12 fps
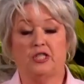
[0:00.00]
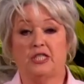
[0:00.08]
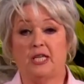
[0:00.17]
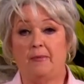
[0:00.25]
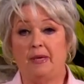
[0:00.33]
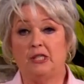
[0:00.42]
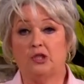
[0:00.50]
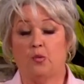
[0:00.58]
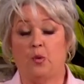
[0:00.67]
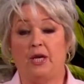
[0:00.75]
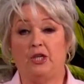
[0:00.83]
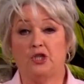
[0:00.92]
semi
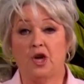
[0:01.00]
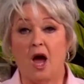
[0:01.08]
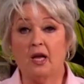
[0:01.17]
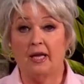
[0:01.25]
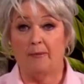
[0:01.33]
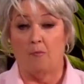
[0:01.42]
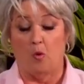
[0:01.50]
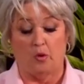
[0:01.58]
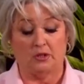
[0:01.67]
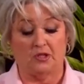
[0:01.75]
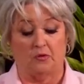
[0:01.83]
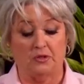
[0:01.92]
sweet chocolate
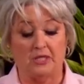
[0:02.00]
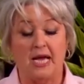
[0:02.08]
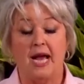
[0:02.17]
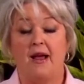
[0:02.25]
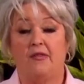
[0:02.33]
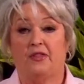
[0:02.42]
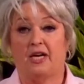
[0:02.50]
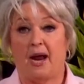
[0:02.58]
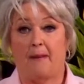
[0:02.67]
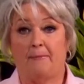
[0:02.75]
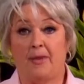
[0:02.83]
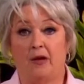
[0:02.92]
morsels that
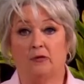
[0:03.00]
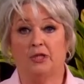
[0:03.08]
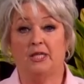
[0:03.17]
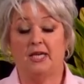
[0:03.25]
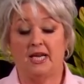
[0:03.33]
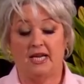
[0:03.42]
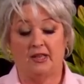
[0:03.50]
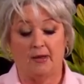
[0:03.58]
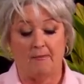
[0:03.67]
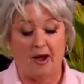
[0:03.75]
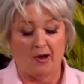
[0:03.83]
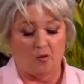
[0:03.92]
I melted in
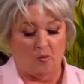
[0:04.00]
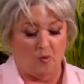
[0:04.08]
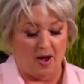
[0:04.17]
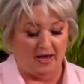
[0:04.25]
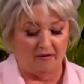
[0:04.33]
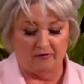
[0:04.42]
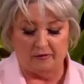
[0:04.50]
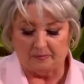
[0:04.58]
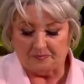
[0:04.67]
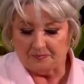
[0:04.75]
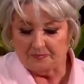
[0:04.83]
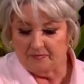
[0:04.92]
the microwave.
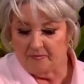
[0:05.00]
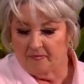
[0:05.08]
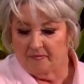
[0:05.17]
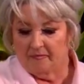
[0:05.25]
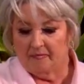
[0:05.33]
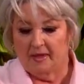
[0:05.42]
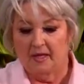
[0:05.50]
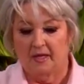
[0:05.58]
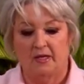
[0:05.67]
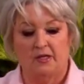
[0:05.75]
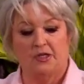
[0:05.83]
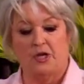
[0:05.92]

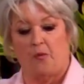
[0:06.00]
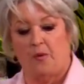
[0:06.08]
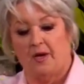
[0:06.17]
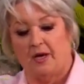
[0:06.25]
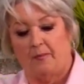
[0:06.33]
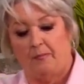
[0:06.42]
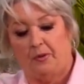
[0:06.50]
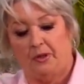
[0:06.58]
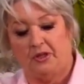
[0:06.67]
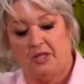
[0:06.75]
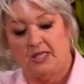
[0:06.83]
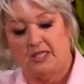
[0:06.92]
So we're going to
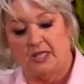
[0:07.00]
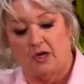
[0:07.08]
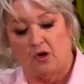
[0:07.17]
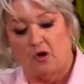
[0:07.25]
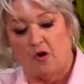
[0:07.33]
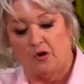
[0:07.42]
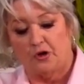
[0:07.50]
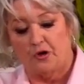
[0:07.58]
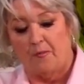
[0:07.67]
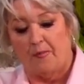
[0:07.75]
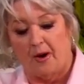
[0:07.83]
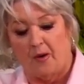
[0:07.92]
put these in a
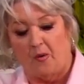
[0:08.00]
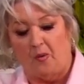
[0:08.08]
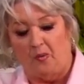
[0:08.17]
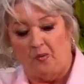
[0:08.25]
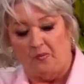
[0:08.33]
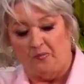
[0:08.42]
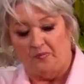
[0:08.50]
larger bowl.